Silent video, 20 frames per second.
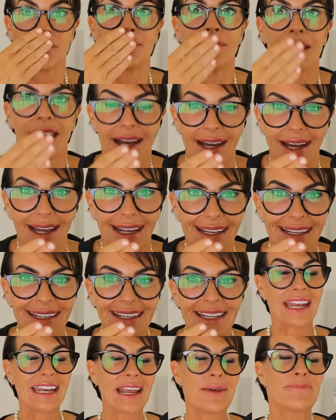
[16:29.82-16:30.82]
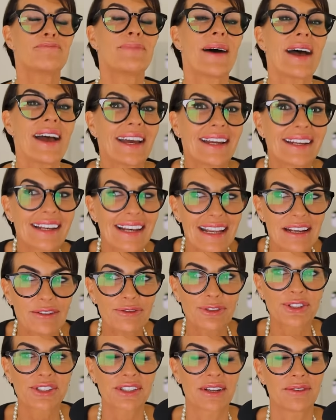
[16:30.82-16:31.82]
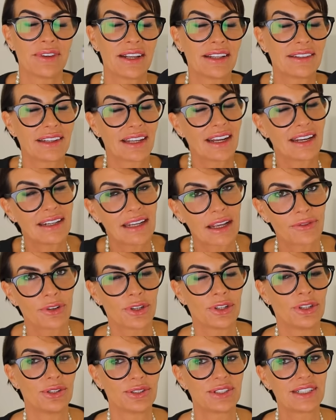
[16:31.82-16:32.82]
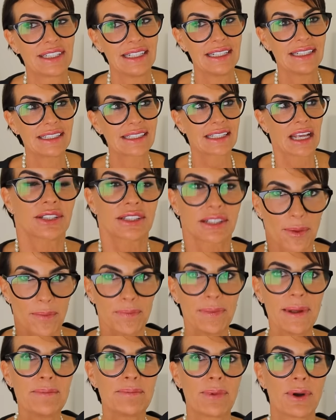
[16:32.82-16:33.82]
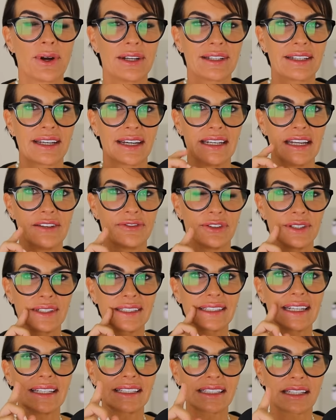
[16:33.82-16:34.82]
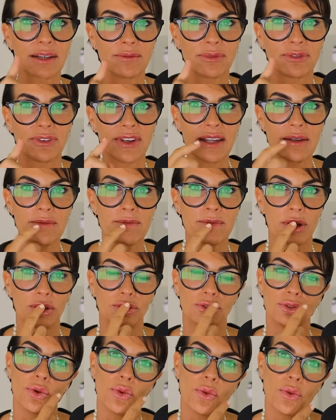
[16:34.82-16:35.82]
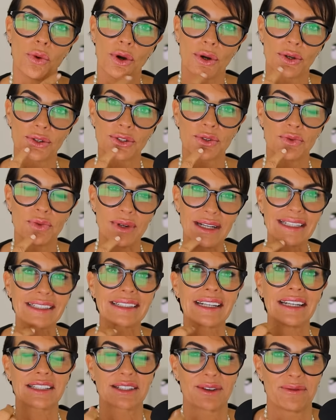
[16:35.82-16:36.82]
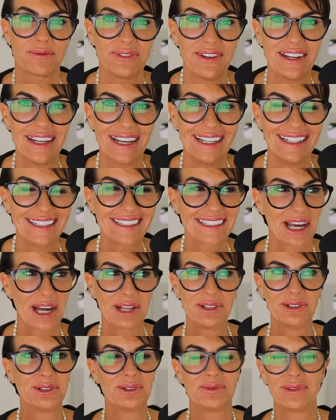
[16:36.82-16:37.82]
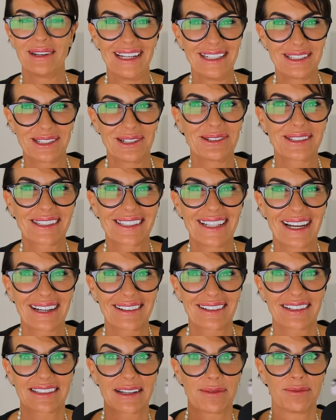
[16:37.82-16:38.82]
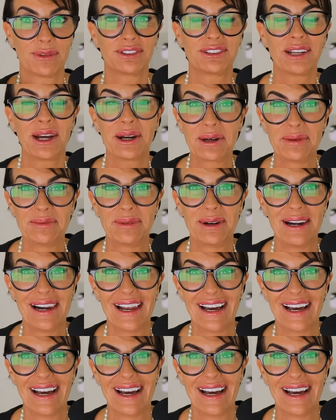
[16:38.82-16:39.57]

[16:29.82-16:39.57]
I'm lying. And apparently for something that I never noticed, some people can even say something, but the words will say something else. I don't know what it looks like because I'm a terrible